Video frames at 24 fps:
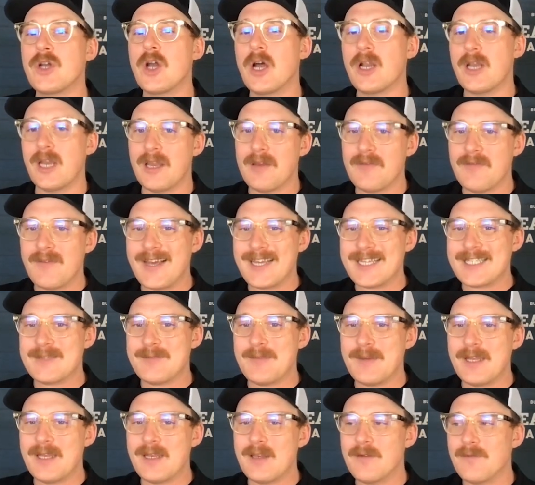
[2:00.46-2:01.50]
on
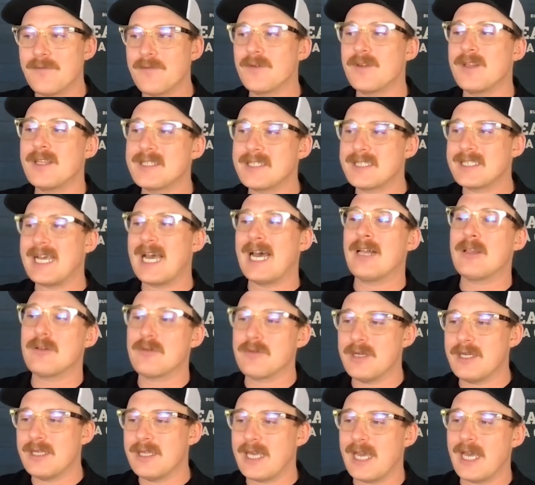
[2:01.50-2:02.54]
investment for the
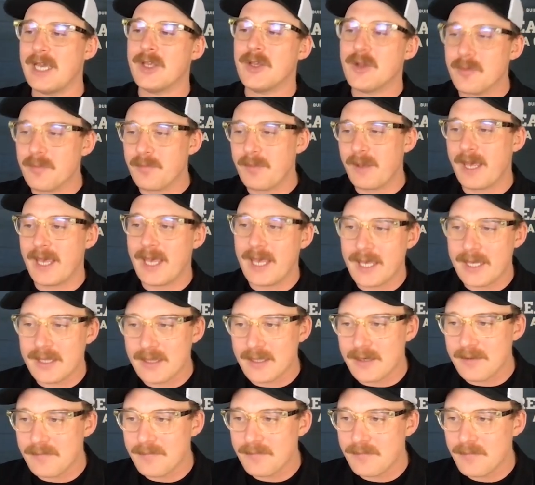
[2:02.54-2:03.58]
salary that you're paying
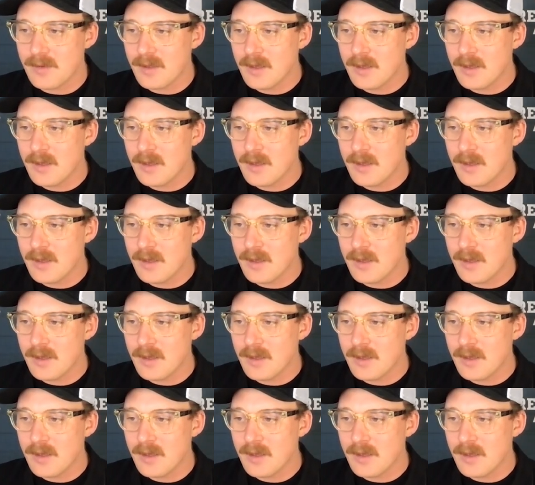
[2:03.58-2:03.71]
them,